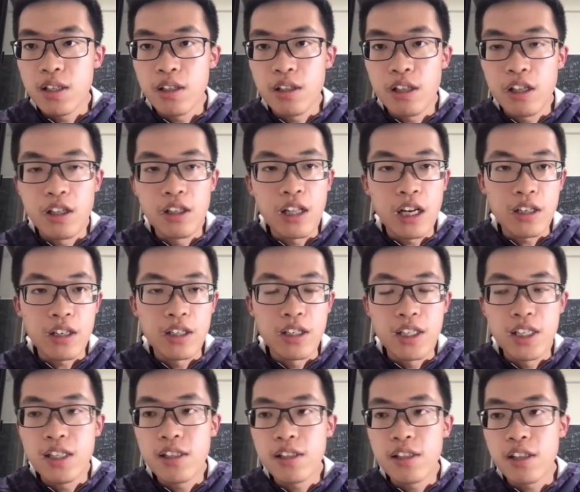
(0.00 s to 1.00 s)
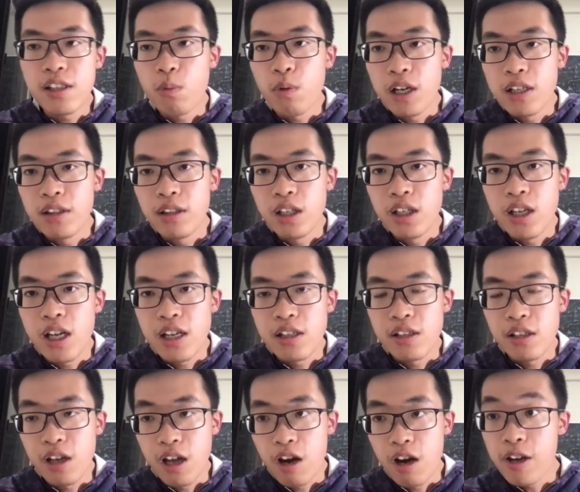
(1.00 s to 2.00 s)
like Ethan 1D and
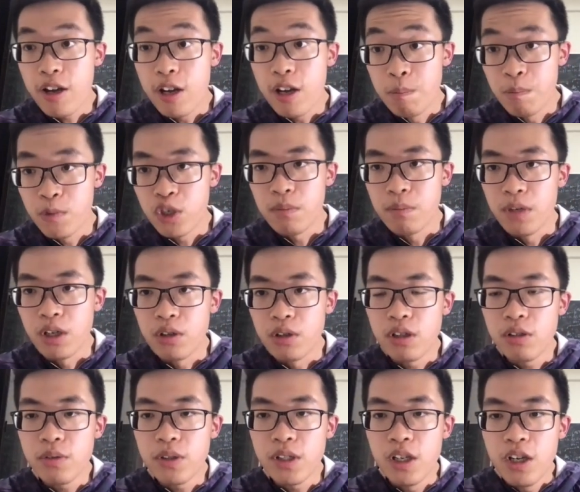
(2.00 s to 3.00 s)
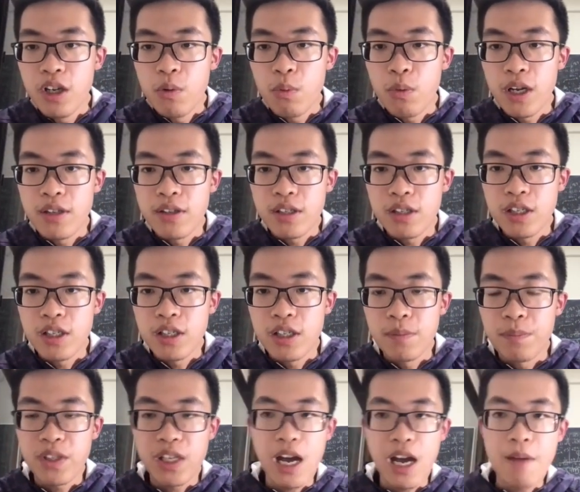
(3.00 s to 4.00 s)
LMG models when the
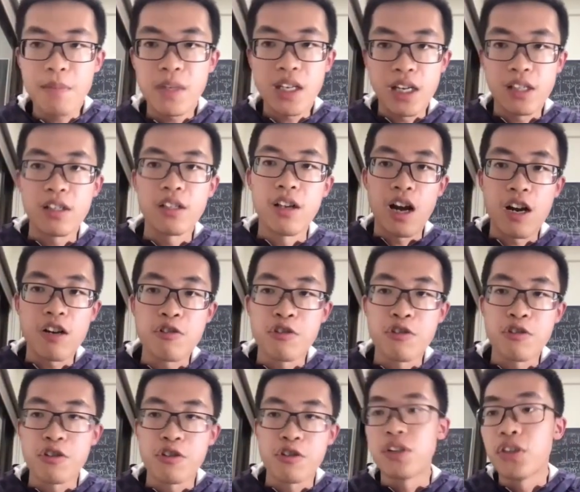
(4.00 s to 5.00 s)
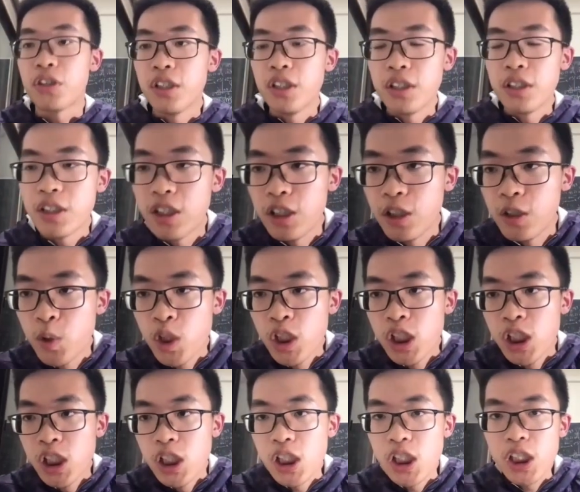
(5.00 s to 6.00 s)
time gets larger. So
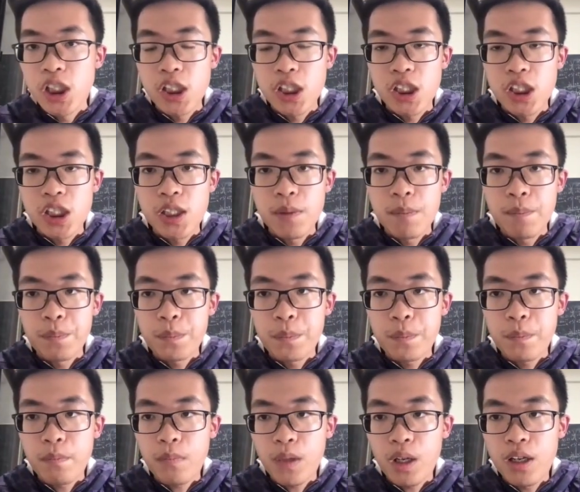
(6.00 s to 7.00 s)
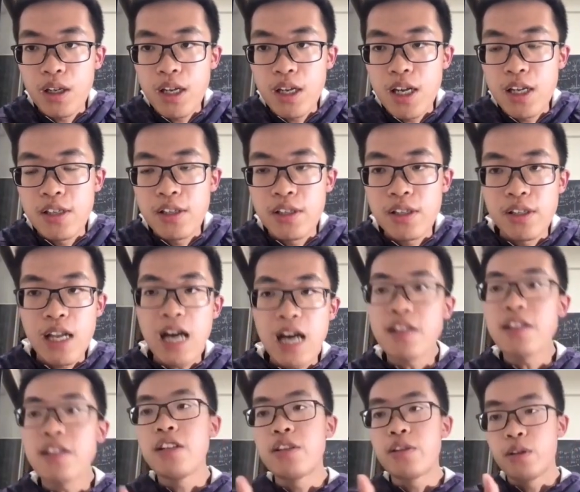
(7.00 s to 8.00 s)
and
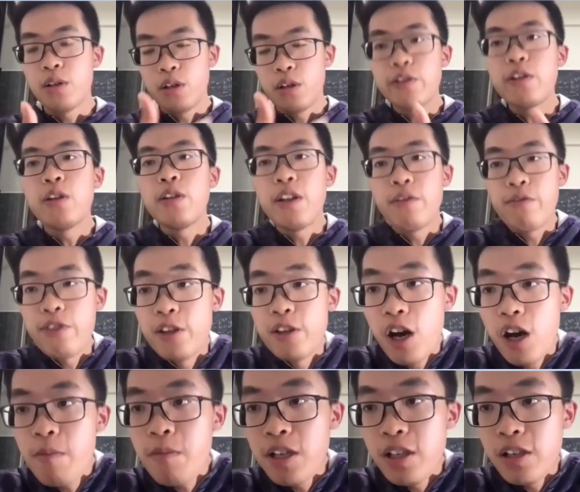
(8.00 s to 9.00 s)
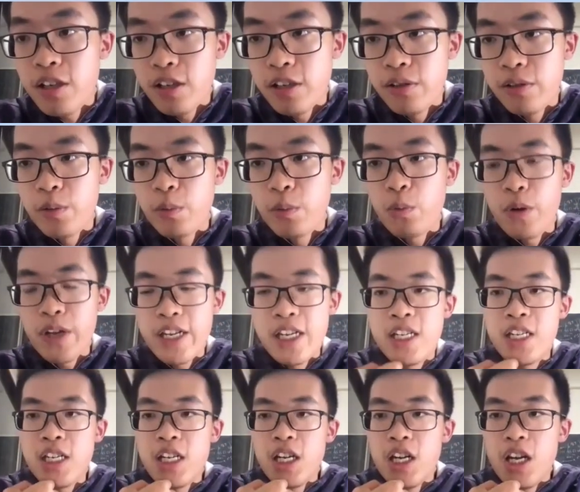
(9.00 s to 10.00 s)
that is also the phenomenon
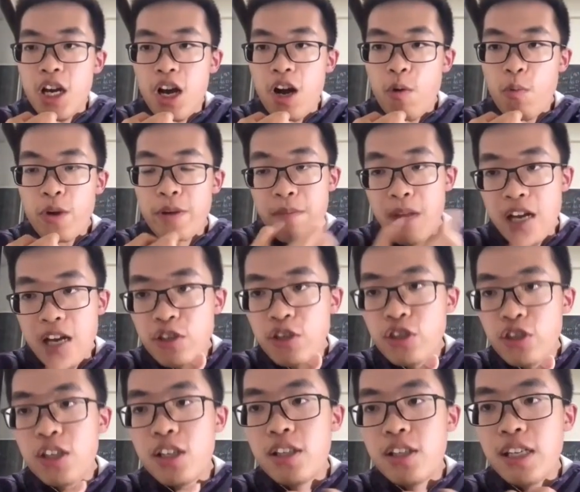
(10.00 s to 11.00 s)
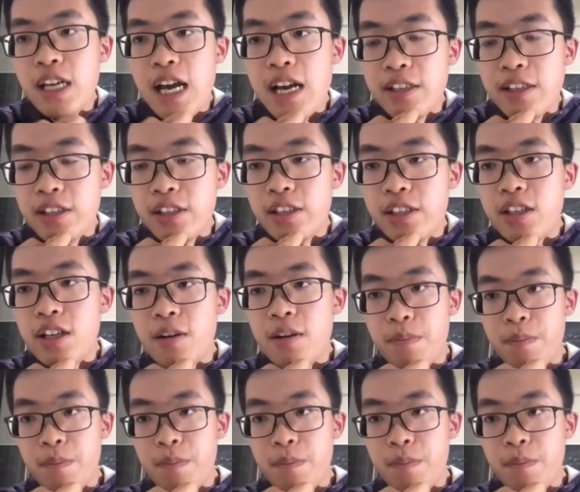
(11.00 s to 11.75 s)
we mentioned at the